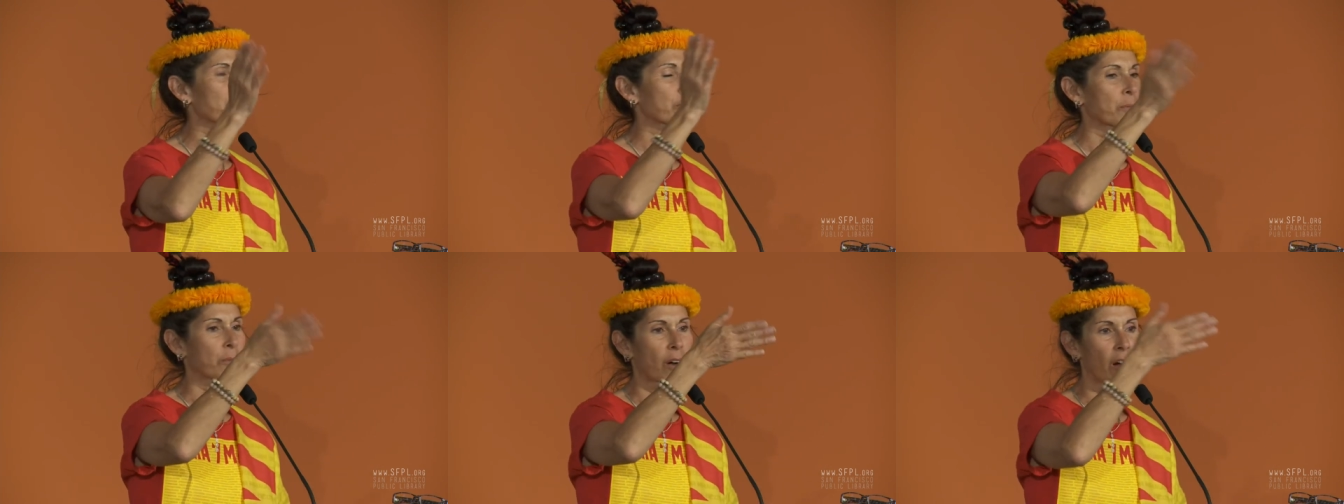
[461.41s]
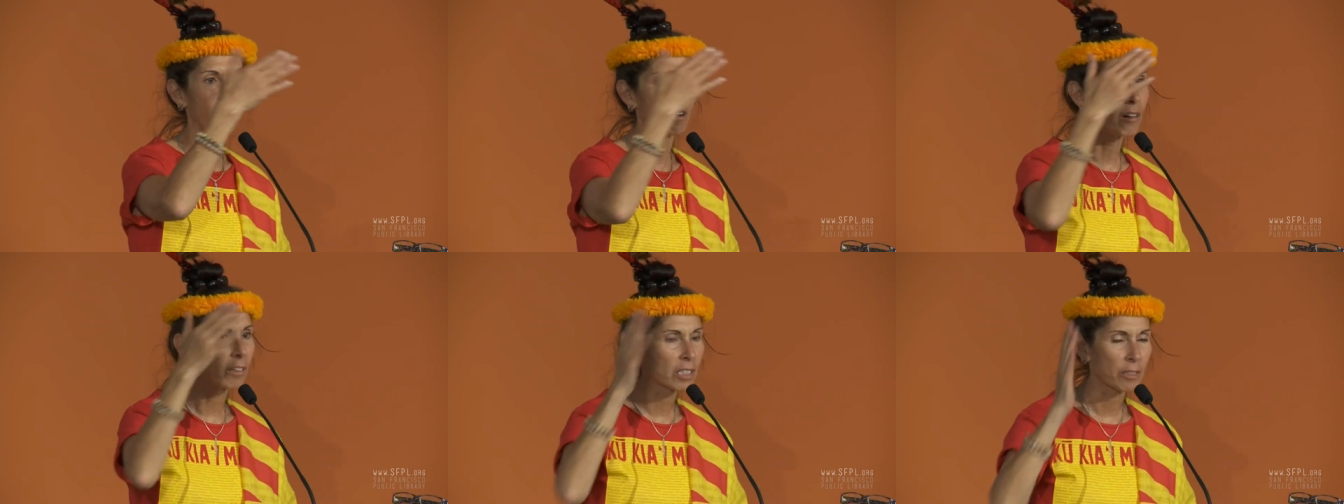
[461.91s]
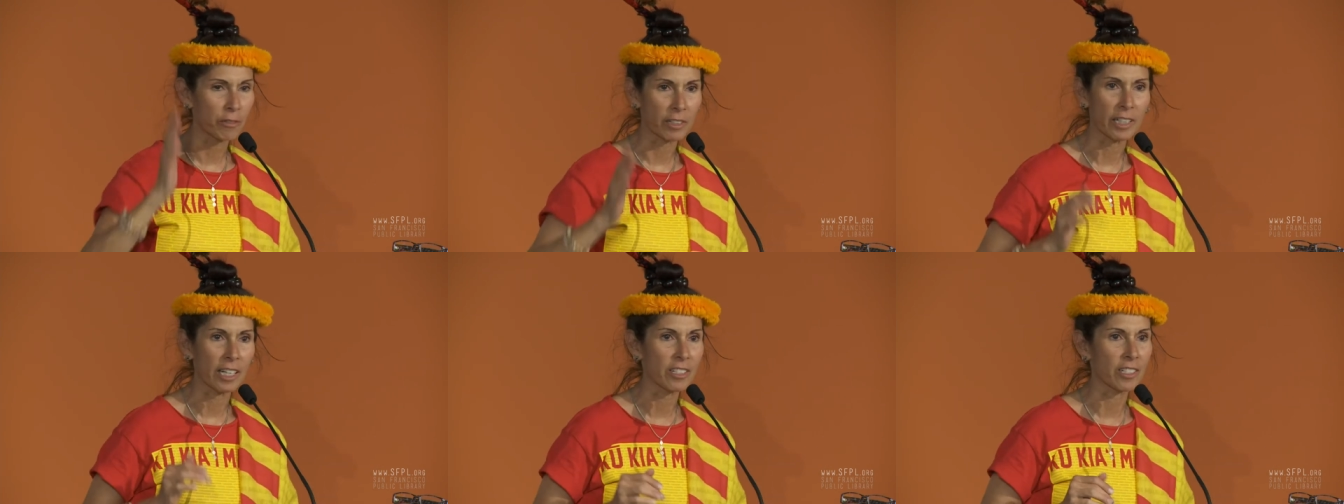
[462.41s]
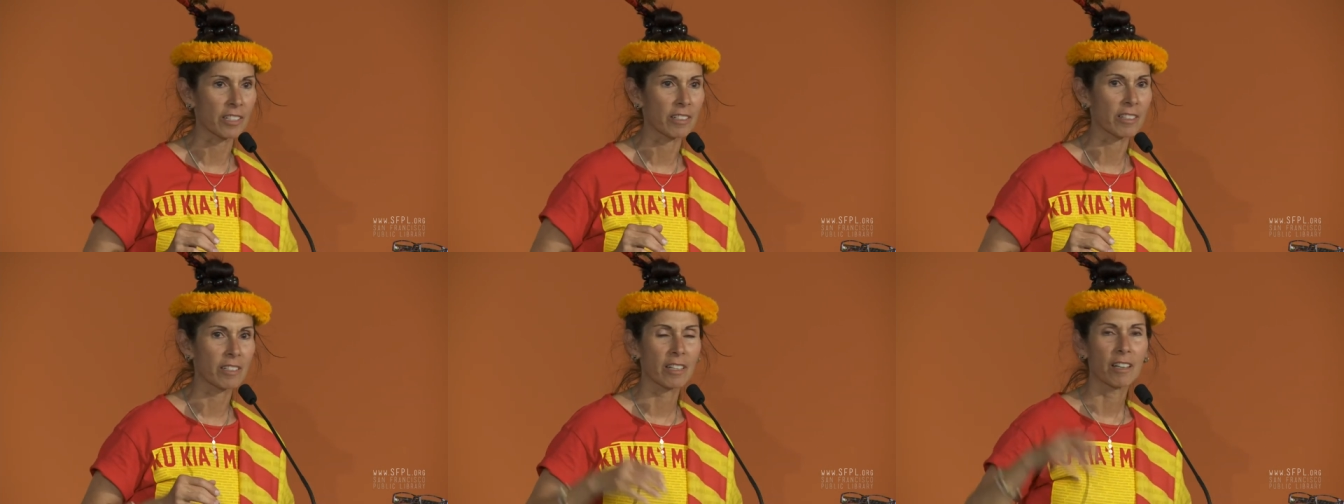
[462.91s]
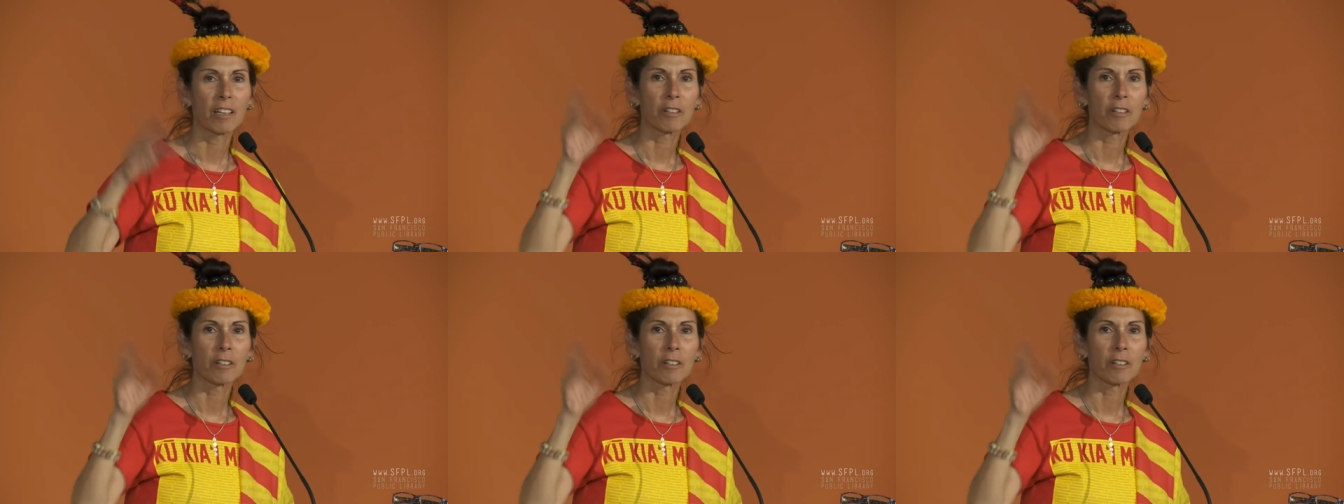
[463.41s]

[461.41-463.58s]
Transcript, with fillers: from all different nations